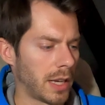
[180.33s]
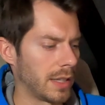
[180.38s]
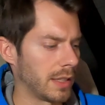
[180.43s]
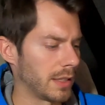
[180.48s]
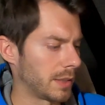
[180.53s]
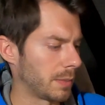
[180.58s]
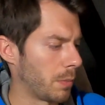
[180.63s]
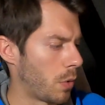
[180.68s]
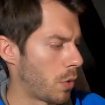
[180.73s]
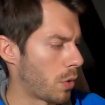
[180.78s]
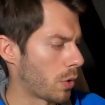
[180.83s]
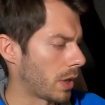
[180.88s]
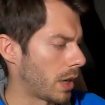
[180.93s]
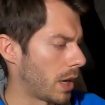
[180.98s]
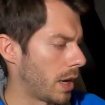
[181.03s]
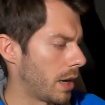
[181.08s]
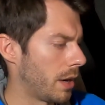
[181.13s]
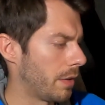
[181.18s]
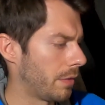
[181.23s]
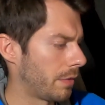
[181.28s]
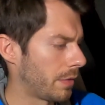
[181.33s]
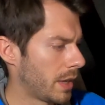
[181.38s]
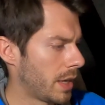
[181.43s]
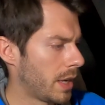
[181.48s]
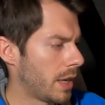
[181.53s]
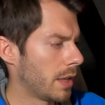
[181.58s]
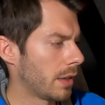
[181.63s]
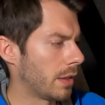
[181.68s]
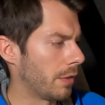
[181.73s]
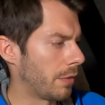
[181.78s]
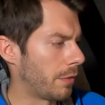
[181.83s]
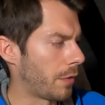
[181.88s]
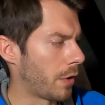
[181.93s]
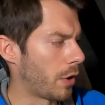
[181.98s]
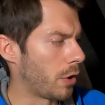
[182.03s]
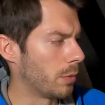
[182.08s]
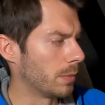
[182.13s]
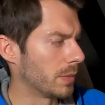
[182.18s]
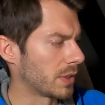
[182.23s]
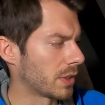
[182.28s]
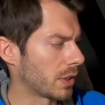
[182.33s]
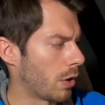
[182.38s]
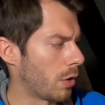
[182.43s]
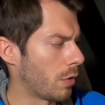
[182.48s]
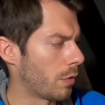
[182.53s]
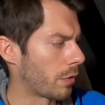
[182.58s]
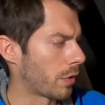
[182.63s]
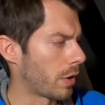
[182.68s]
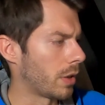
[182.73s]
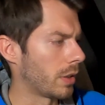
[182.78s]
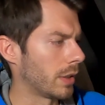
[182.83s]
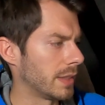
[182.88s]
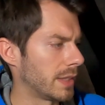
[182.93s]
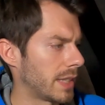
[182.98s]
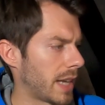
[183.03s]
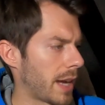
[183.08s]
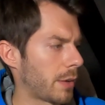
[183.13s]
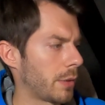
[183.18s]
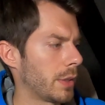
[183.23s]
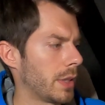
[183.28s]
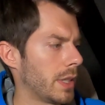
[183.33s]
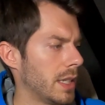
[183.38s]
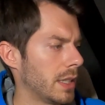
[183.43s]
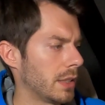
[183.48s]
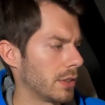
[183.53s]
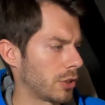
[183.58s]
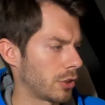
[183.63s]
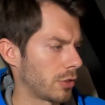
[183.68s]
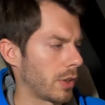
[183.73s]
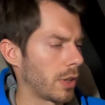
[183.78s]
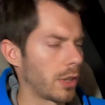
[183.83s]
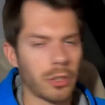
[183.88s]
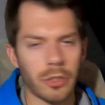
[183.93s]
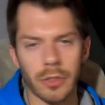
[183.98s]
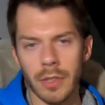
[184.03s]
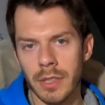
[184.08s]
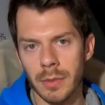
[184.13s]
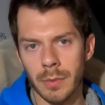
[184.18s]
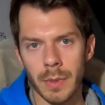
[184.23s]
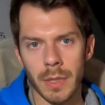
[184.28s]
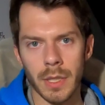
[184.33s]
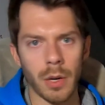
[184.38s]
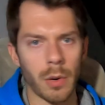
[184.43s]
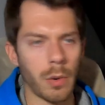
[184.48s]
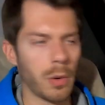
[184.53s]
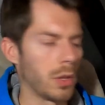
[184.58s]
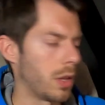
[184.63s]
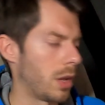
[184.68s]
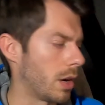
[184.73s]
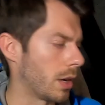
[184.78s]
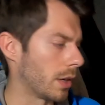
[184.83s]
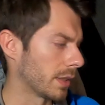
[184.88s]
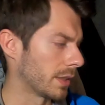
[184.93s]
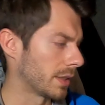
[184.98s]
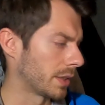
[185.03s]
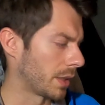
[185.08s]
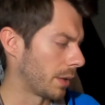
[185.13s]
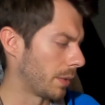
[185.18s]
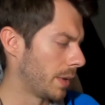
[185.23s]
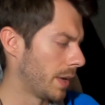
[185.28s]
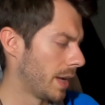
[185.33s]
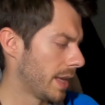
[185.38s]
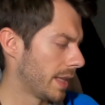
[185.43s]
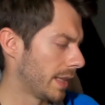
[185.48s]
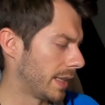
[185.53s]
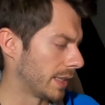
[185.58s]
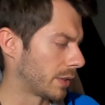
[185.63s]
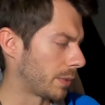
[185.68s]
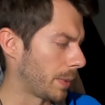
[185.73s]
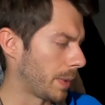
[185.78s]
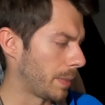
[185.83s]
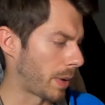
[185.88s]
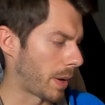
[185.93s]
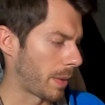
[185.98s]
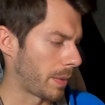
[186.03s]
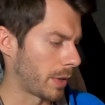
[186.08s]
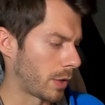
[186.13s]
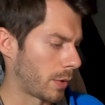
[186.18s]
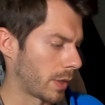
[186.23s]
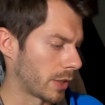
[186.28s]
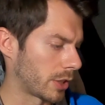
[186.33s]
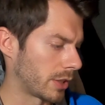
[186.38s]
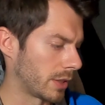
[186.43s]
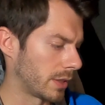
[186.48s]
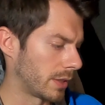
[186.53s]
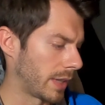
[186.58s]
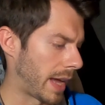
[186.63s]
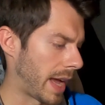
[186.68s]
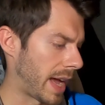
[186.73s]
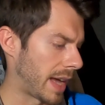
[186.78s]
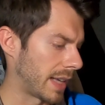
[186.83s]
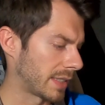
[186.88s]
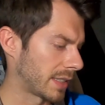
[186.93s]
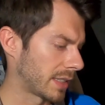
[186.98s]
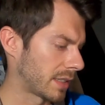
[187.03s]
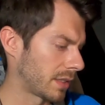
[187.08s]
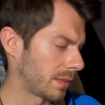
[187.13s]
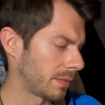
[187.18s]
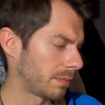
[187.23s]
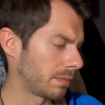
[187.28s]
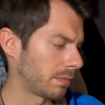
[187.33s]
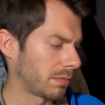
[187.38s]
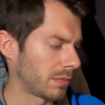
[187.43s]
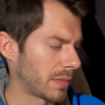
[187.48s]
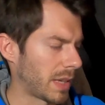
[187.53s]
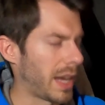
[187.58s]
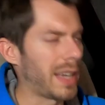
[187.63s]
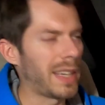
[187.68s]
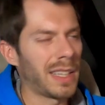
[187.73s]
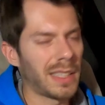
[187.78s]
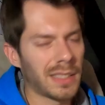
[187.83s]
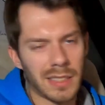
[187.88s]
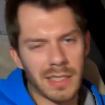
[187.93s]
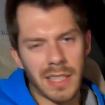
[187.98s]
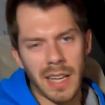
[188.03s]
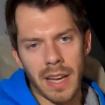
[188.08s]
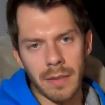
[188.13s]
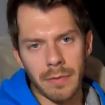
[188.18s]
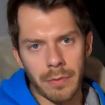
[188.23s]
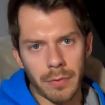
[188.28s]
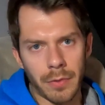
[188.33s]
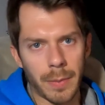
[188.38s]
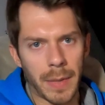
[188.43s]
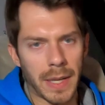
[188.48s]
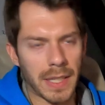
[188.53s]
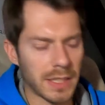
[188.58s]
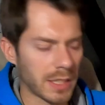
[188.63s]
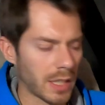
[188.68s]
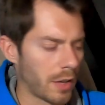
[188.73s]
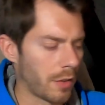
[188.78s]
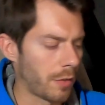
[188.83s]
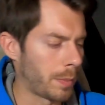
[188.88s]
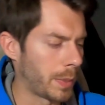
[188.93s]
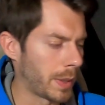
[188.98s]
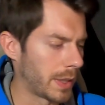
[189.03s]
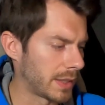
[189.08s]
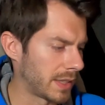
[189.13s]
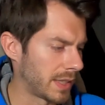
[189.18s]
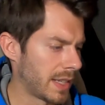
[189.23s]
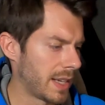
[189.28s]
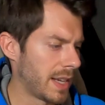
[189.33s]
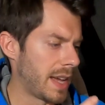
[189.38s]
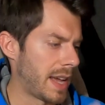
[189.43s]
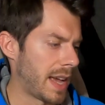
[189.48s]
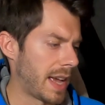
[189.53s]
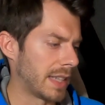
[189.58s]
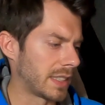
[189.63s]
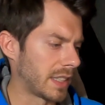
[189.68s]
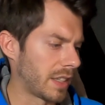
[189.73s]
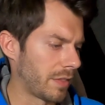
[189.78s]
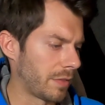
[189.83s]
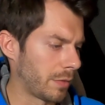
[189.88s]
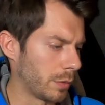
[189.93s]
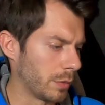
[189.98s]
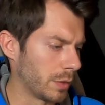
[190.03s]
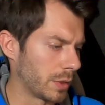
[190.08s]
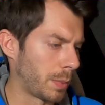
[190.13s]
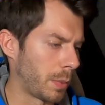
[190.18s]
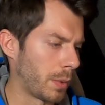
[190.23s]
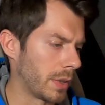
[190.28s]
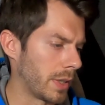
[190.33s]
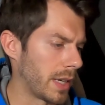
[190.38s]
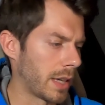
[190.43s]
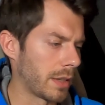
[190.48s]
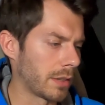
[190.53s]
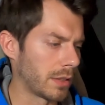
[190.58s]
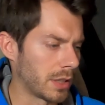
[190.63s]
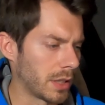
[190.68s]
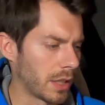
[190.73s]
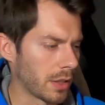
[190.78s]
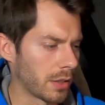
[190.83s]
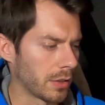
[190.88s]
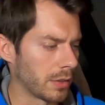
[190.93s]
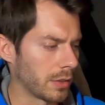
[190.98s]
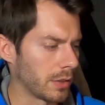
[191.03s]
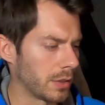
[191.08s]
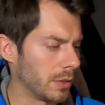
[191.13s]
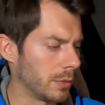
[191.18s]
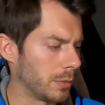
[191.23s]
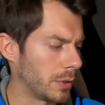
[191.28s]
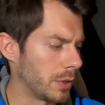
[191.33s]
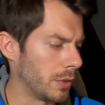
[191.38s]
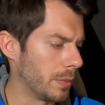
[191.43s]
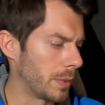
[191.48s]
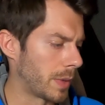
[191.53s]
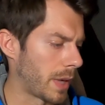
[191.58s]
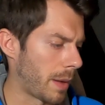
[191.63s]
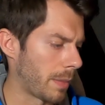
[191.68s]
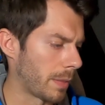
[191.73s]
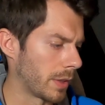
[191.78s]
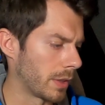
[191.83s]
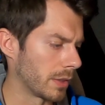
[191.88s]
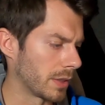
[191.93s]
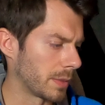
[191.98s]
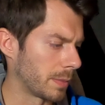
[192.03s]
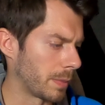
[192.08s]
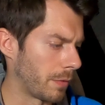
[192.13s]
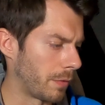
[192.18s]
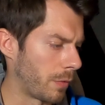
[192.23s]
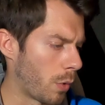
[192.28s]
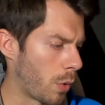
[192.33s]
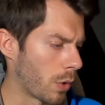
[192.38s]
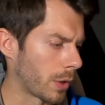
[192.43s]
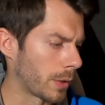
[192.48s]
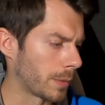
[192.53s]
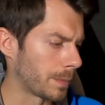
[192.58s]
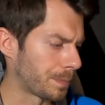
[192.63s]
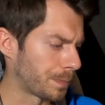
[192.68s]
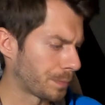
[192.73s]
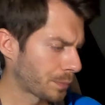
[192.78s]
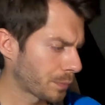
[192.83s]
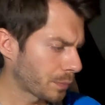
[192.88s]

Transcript: and it's more of the foam's overall integrity and structure as we go along. So this would be probably a question to ask, I guess, yeah, for myself, but as I was pointed out to other YouTube commenters before,